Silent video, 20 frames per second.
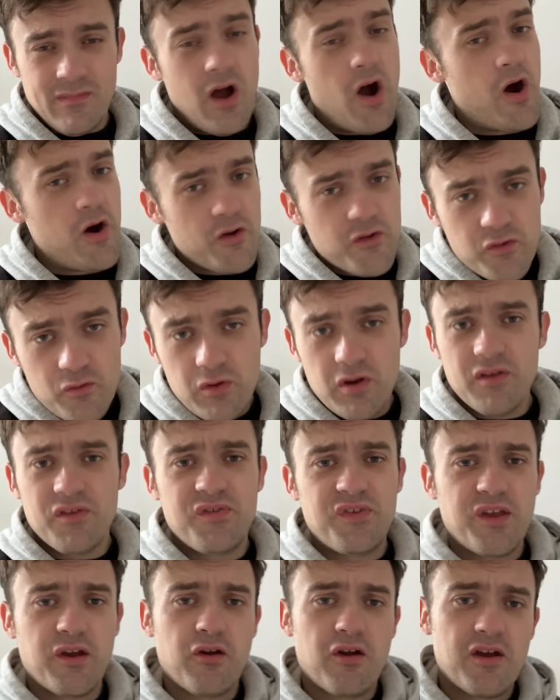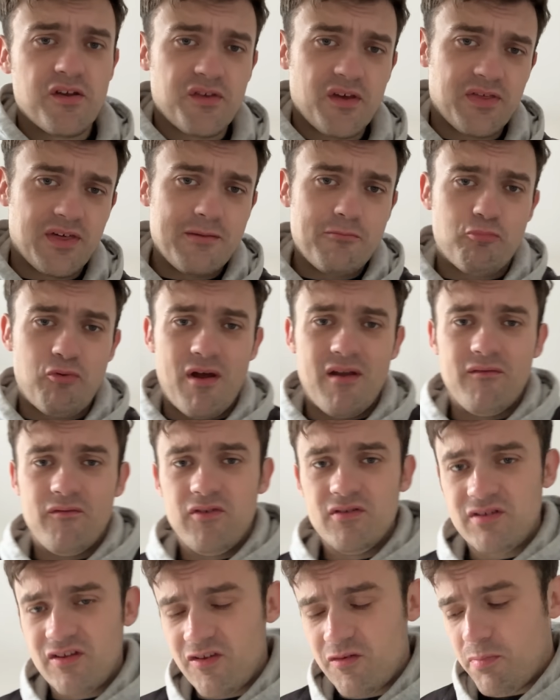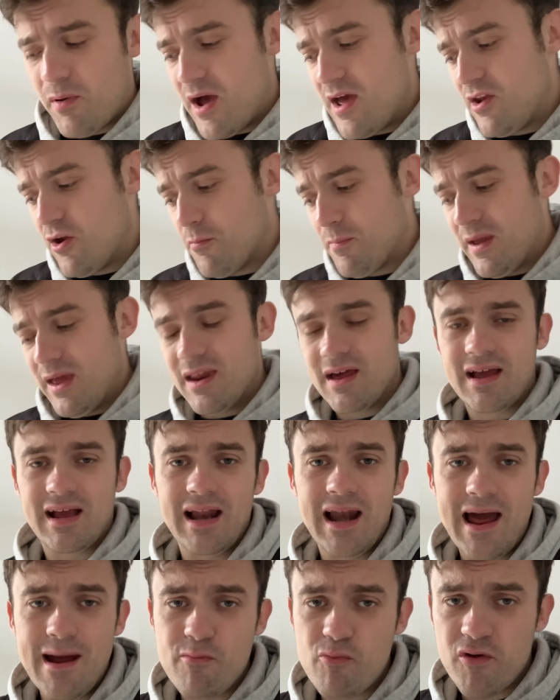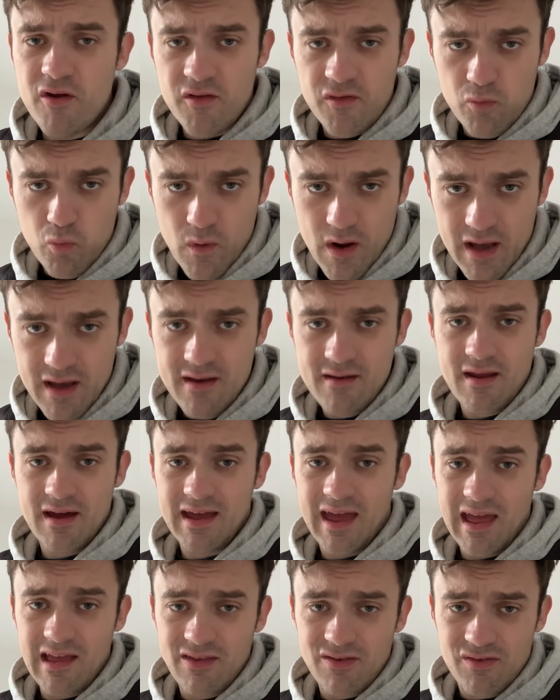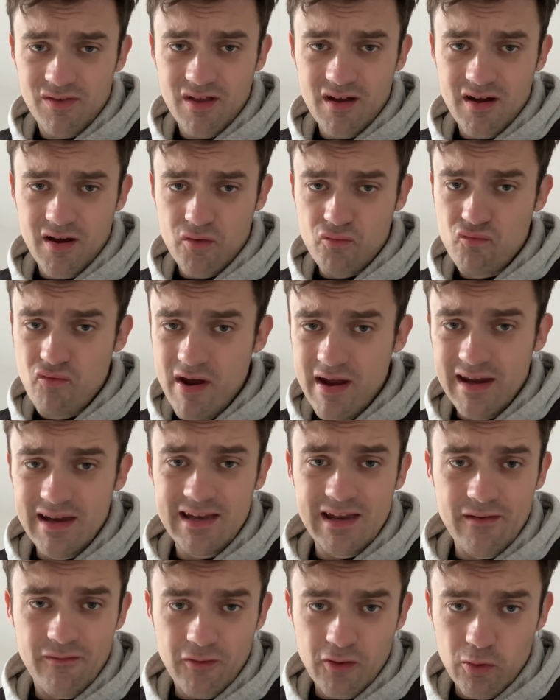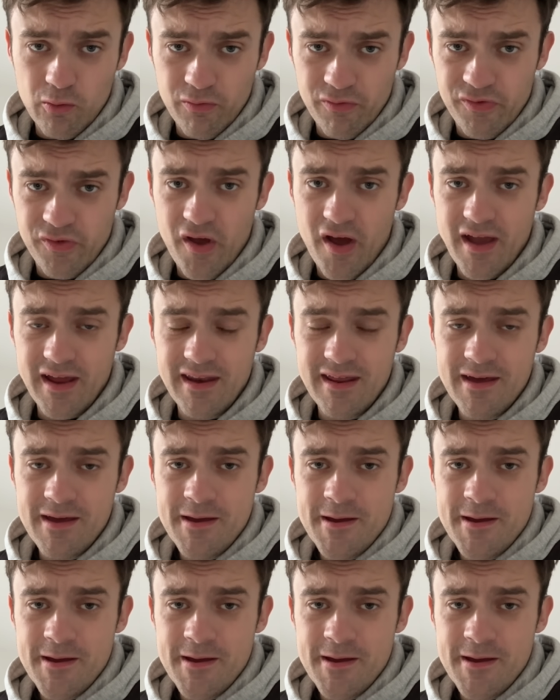Arsenal looks serious. I think Brentford, despite it not being a glamorous win against a really difficult side,